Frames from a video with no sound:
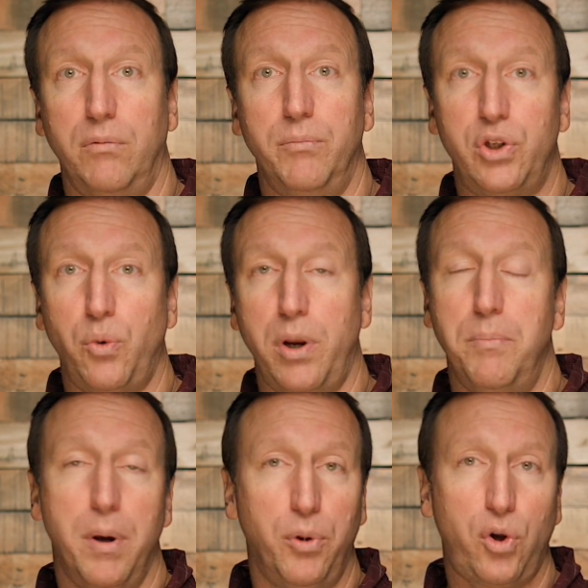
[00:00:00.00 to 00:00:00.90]
between
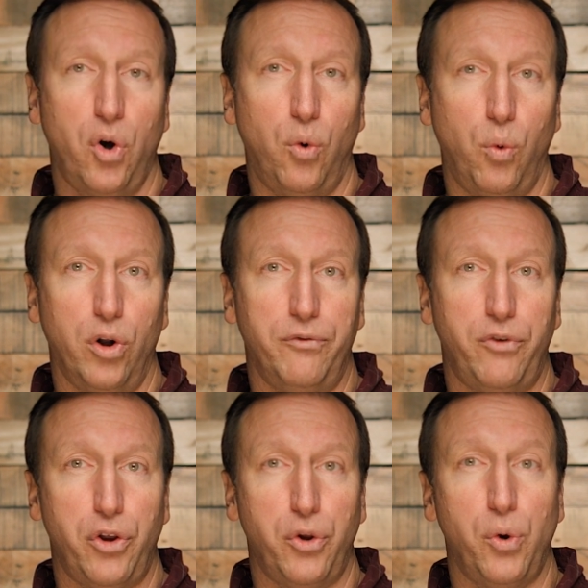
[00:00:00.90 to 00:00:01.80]
biblical
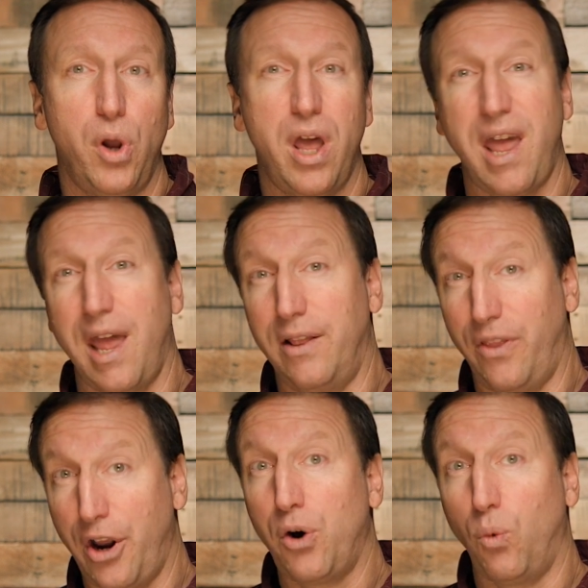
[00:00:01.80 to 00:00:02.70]
worldview and
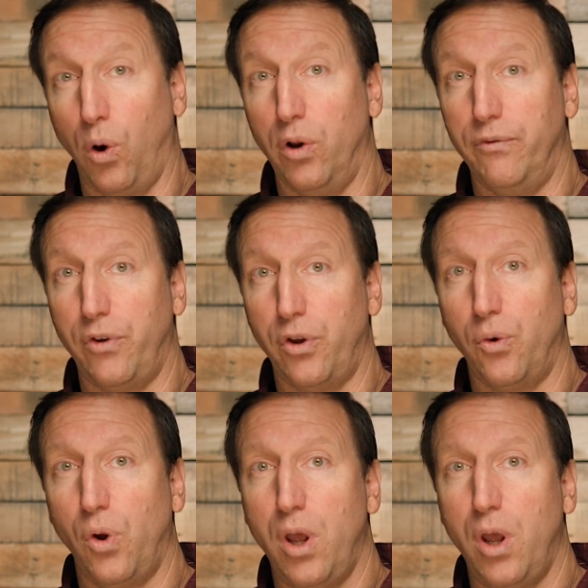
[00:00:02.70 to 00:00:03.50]
their worldview.